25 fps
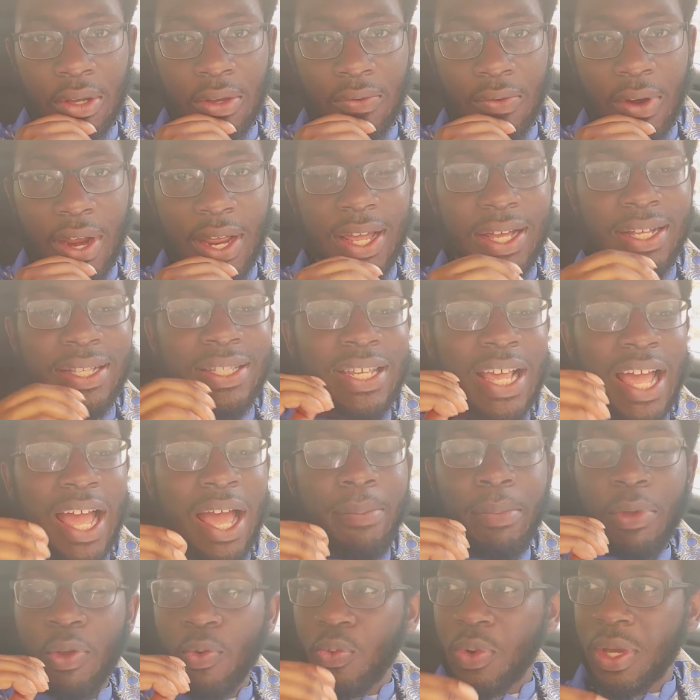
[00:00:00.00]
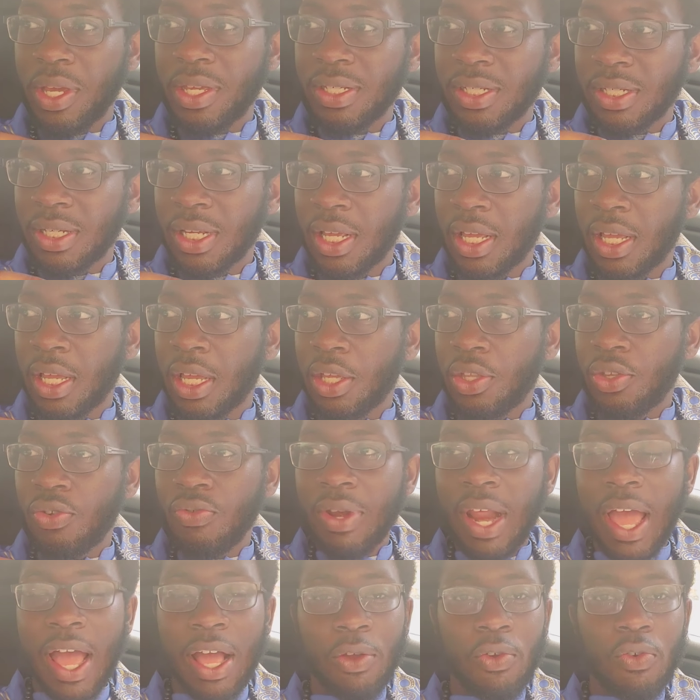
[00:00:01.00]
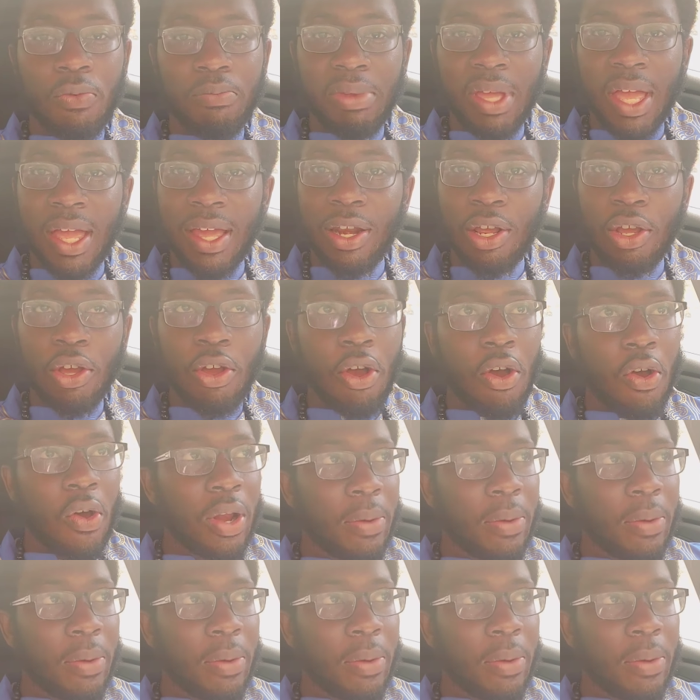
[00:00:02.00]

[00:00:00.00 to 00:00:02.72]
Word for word: Right? A time in which you're not gonna be able to call